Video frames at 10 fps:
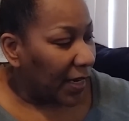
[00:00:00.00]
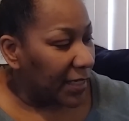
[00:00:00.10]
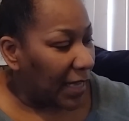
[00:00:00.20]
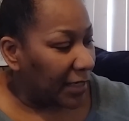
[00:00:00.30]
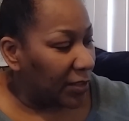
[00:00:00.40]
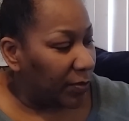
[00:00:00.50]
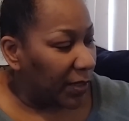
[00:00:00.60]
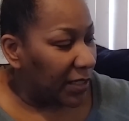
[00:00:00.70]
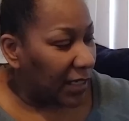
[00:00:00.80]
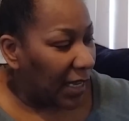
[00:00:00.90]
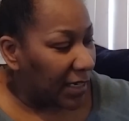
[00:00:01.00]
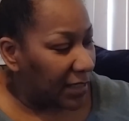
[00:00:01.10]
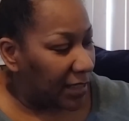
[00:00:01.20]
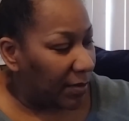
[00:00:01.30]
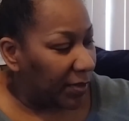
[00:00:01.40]
because I just wanted to kind
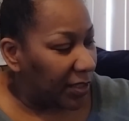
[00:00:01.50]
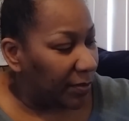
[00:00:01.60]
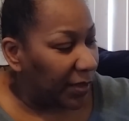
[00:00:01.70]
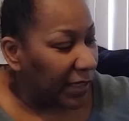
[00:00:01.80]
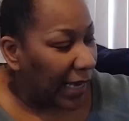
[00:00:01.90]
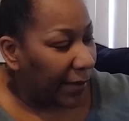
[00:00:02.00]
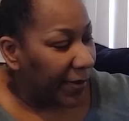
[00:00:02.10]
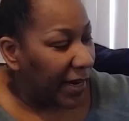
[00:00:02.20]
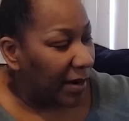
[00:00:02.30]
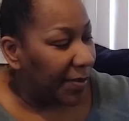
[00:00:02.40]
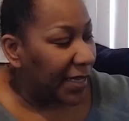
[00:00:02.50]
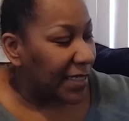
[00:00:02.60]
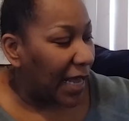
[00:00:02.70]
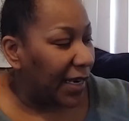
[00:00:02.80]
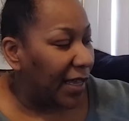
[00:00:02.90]
of see what she would look like with hair,
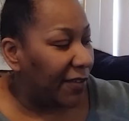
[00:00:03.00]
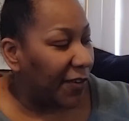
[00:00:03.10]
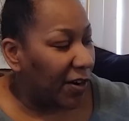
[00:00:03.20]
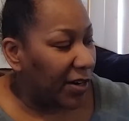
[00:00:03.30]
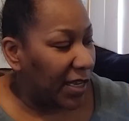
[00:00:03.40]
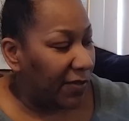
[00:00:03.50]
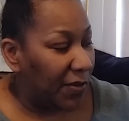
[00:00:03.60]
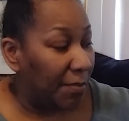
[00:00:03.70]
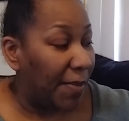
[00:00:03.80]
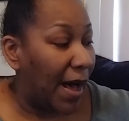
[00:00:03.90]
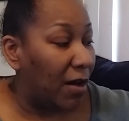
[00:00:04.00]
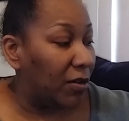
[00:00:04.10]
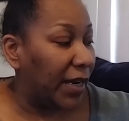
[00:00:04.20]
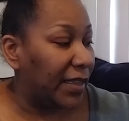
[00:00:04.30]
because I love her even bald.